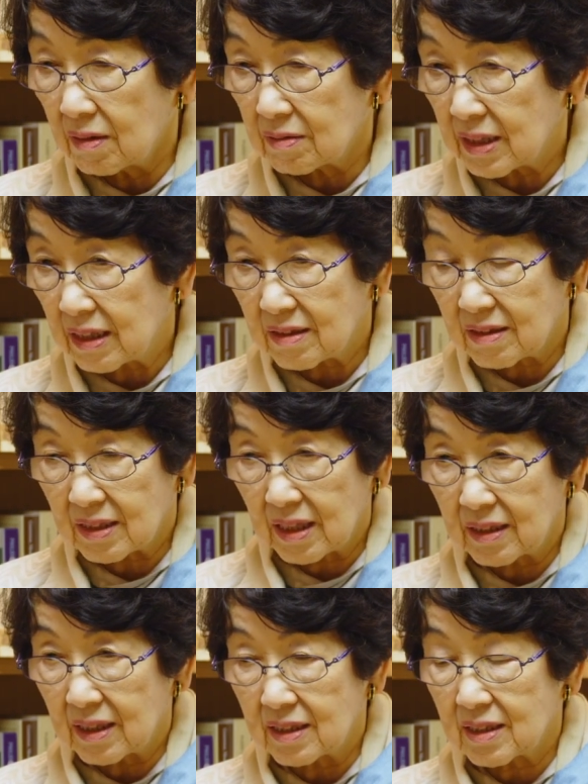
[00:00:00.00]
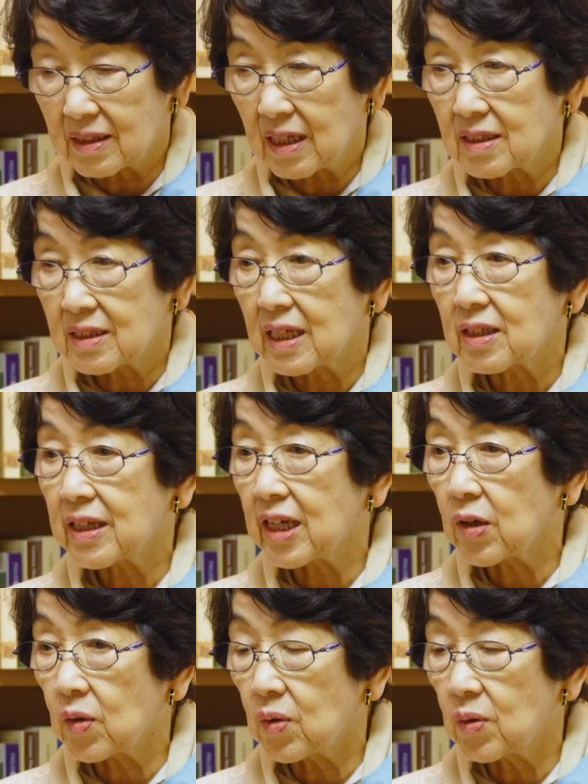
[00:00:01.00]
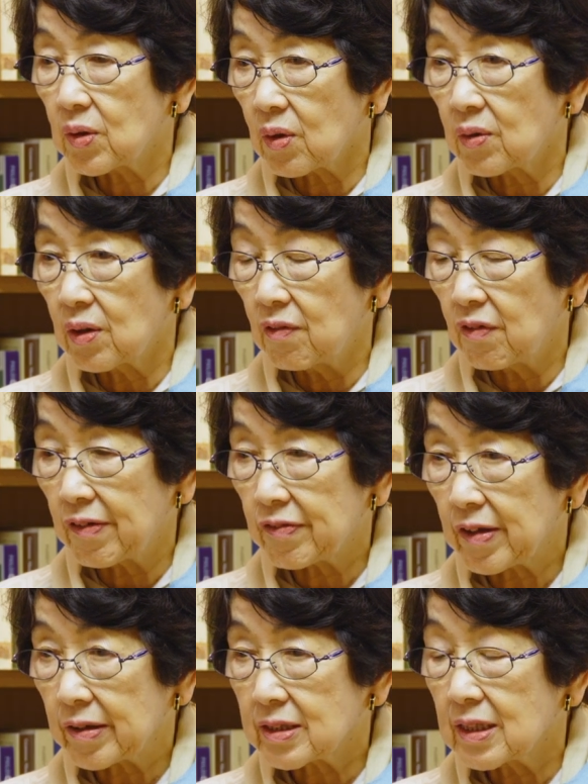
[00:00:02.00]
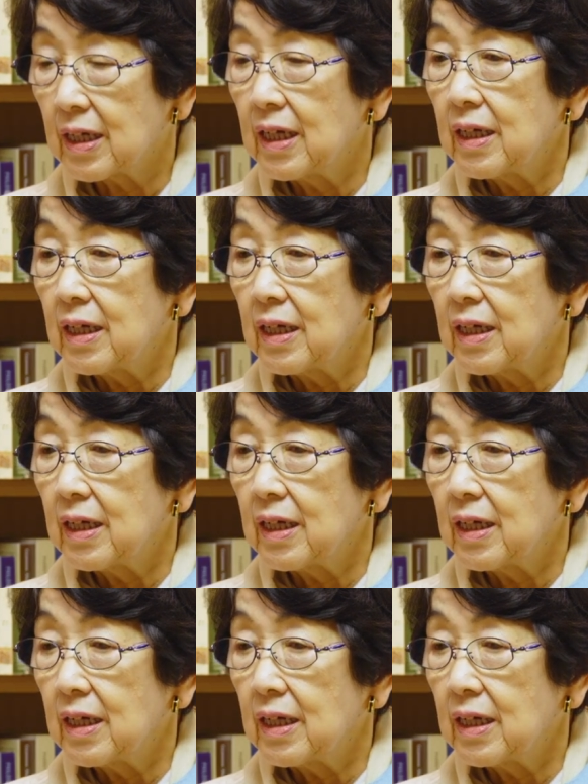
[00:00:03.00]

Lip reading: the sentence does not include honorifics.